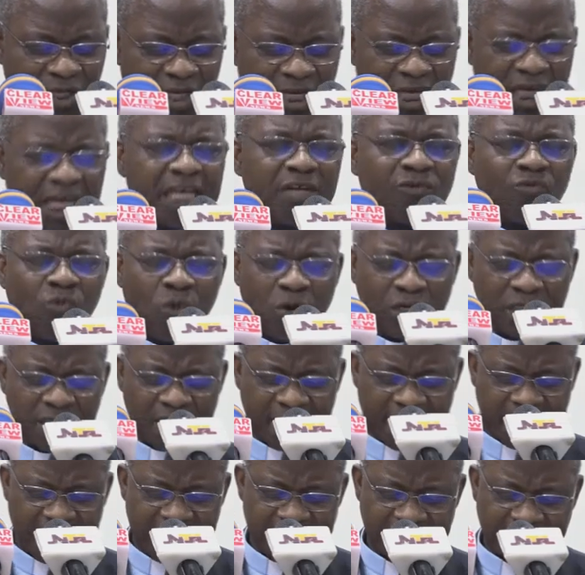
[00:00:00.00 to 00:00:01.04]
In one
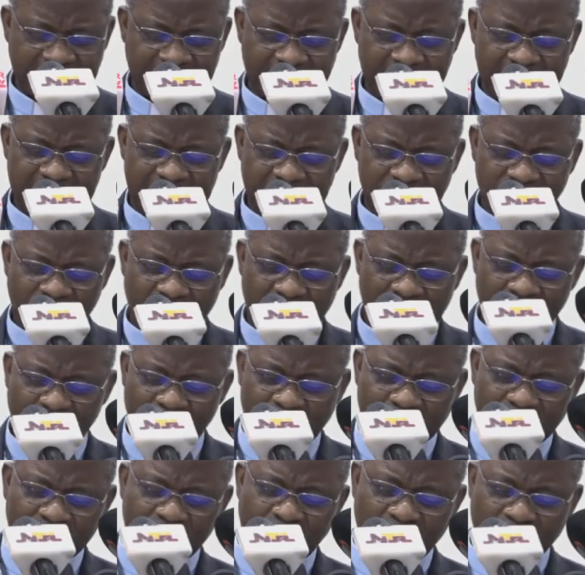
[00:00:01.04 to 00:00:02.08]
case, Israel
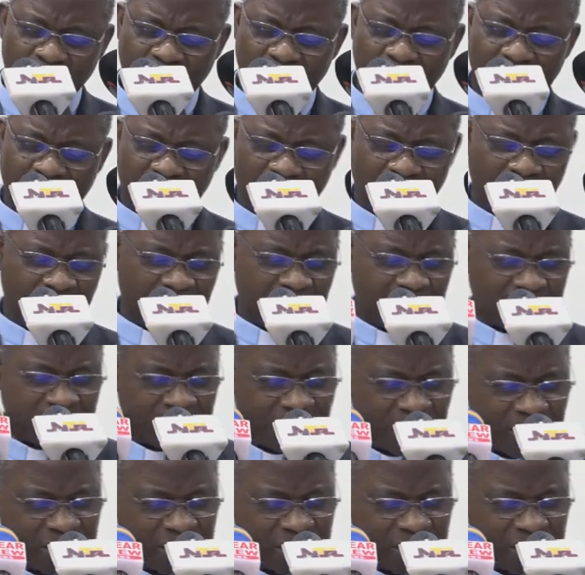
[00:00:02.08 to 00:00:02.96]
was not only conquered by